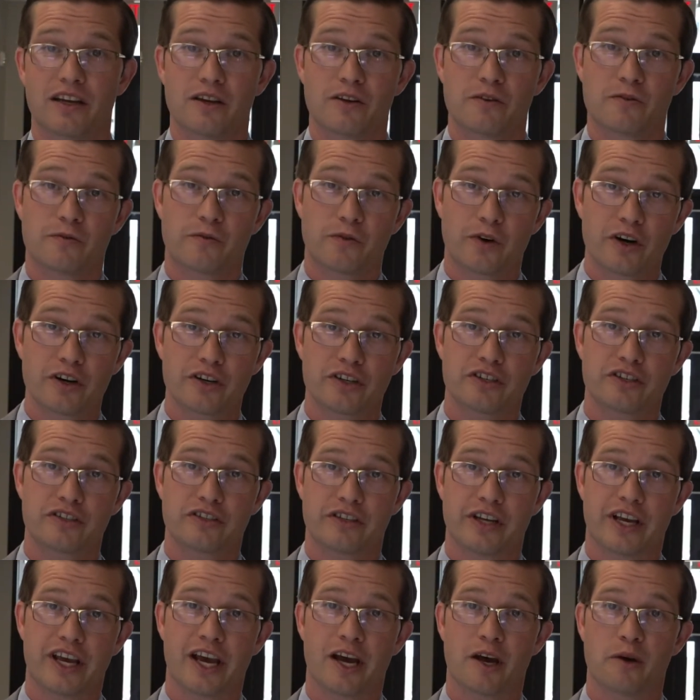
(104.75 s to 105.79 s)
first
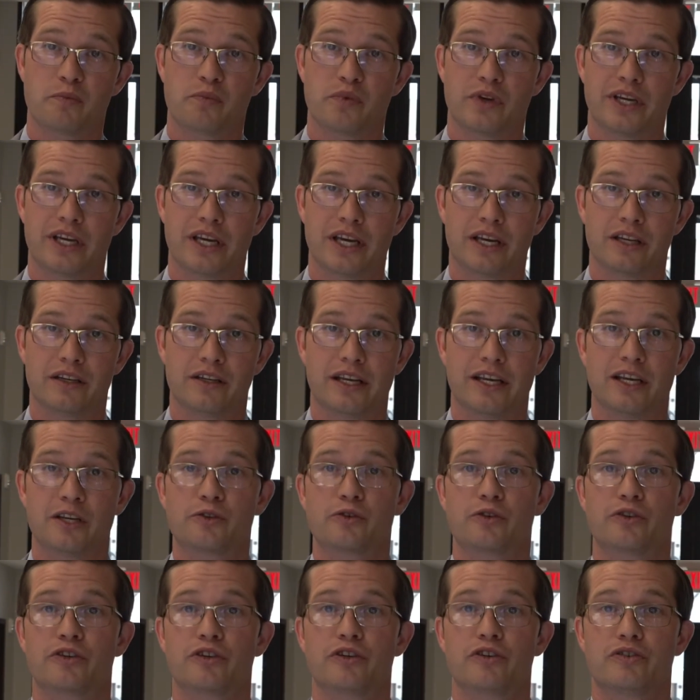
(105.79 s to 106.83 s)
step in
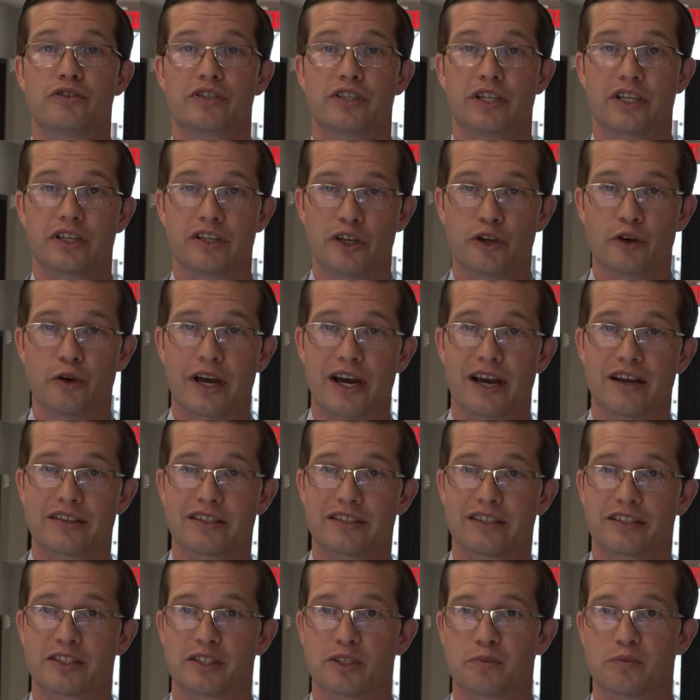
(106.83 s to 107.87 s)
introducing new
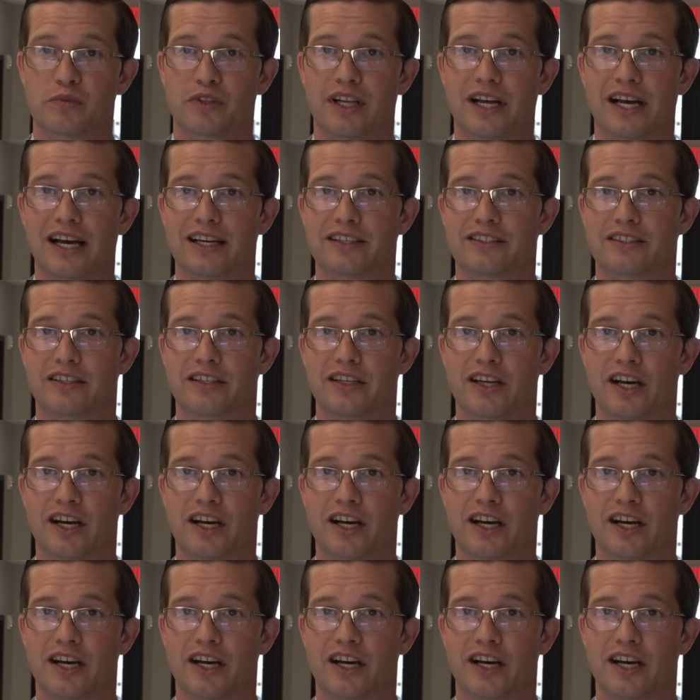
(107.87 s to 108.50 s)
housing supply to